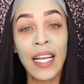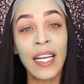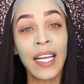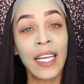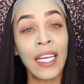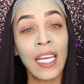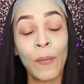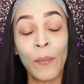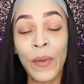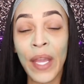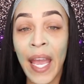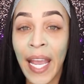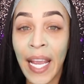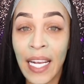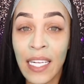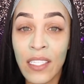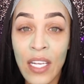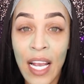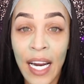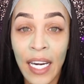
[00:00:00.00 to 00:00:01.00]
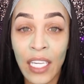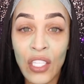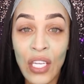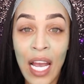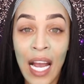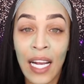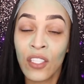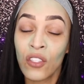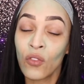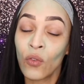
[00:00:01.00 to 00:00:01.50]
Keep your hand
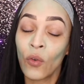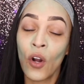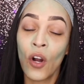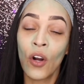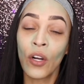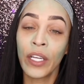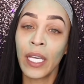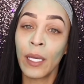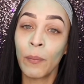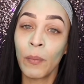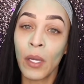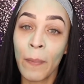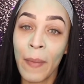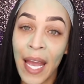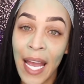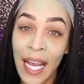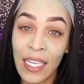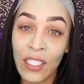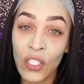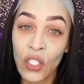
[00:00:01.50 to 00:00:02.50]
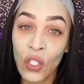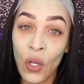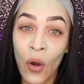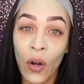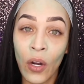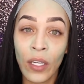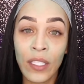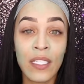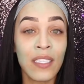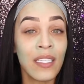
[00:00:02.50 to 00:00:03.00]
sanitizer on, keep your mask
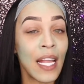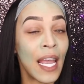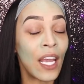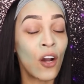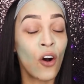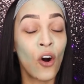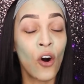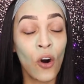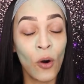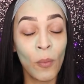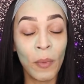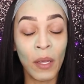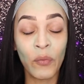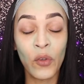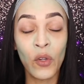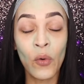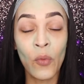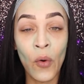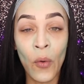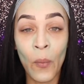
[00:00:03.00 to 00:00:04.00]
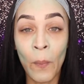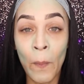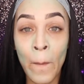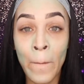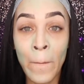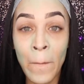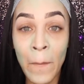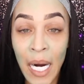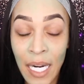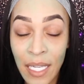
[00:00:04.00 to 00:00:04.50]
on, stay home. If you
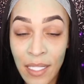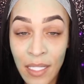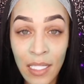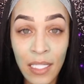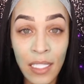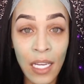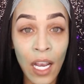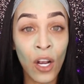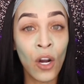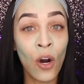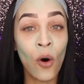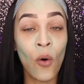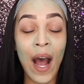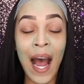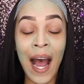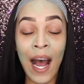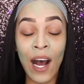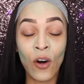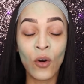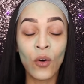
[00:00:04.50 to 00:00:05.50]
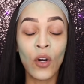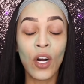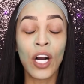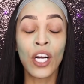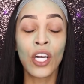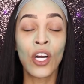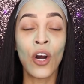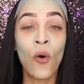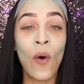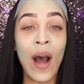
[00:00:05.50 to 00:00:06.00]
must go out
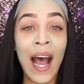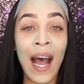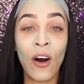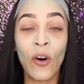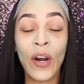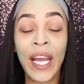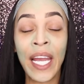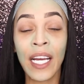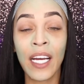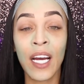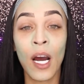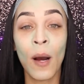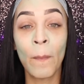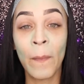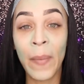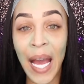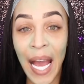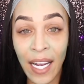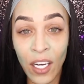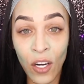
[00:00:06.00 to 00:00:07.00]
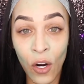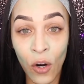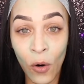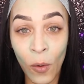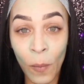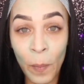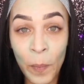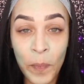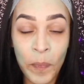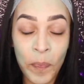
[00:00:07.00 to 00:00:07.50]
and come back
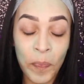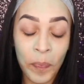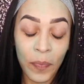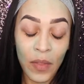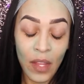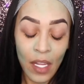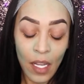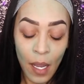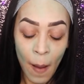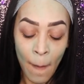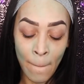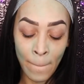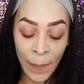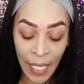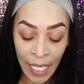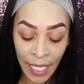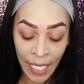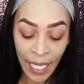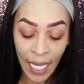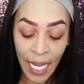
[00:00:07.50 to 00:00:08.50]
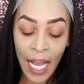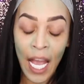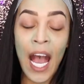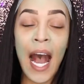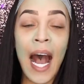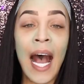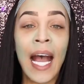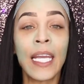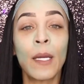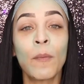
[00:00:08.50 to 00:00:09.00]
home. But
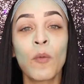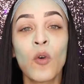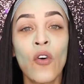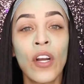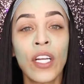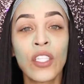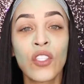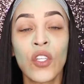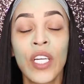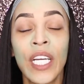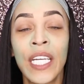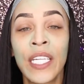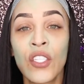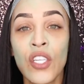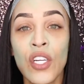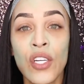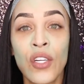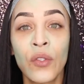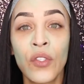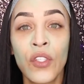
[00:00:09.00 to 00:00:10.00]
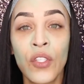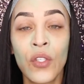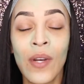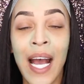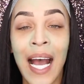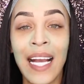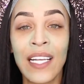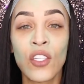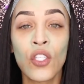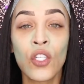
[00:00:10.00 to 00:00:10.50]
I am going to introduce you
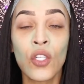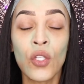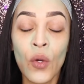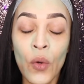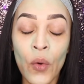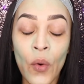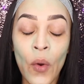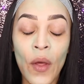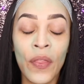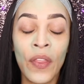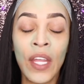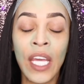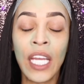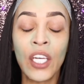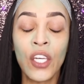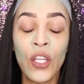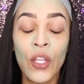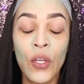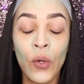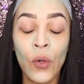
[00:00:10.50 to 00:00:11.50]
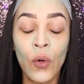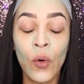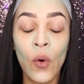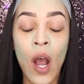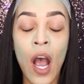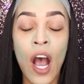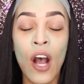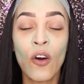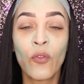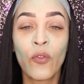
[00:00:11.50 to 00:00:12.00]
guys to the new
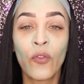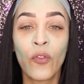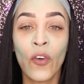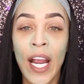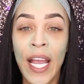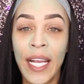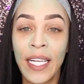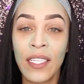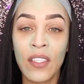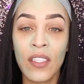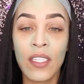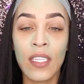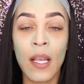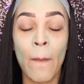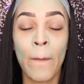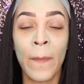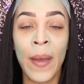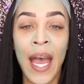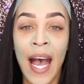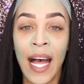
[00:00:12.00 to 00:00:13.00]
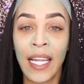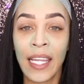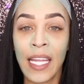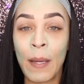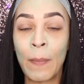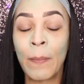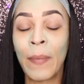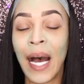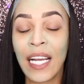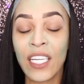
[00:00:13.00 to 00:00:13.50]
Friends
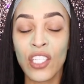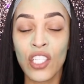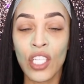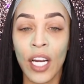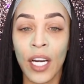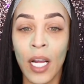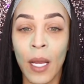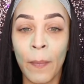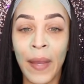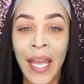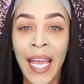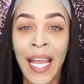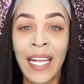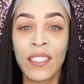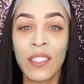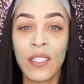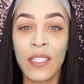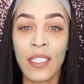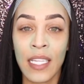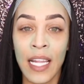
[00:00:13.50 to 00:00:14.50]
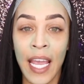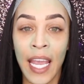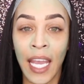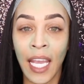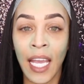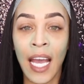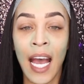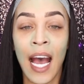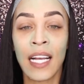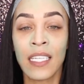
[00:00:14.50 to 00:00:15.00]
palette by Shut Up and Slay
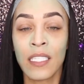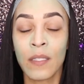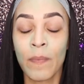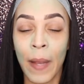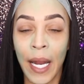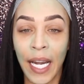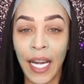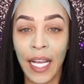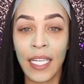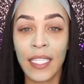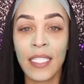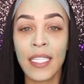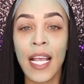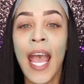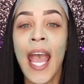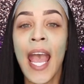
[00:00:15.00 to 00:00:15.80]
Cosmetics.